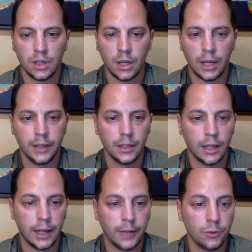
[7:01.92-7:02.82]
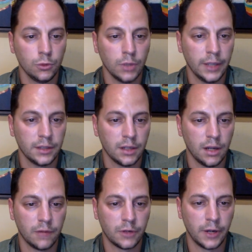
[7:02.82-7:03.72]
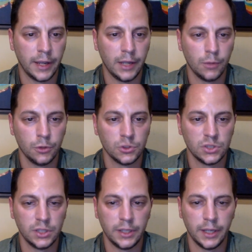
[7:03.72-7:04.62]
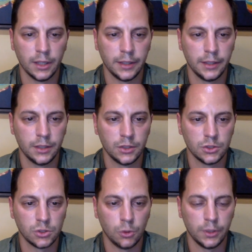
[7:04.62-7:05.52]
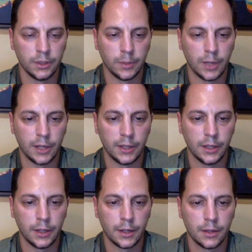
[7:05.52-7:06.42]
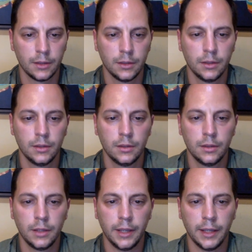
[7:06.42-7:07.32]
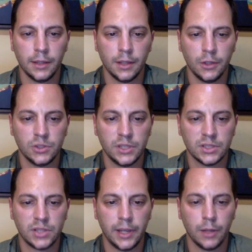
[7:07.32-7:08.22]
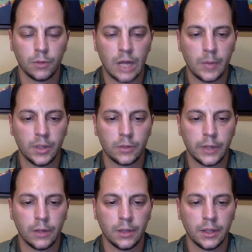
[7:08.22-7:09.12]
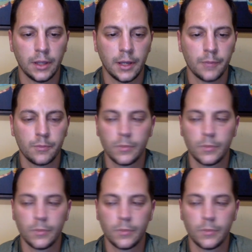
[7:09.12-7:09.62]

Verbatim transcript: I do like the cover A when you see the alien just holding the body there, and you see his tail wrapping around like that.